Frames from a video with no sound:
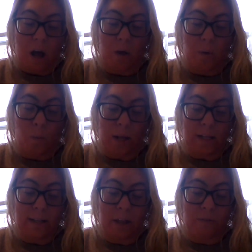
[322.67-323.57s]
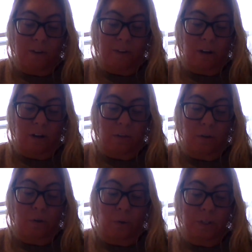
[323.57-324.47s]
On one side of the river,
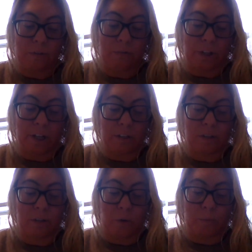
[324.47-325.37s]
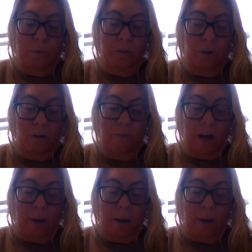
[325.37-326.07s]
the golden foothill slopes curve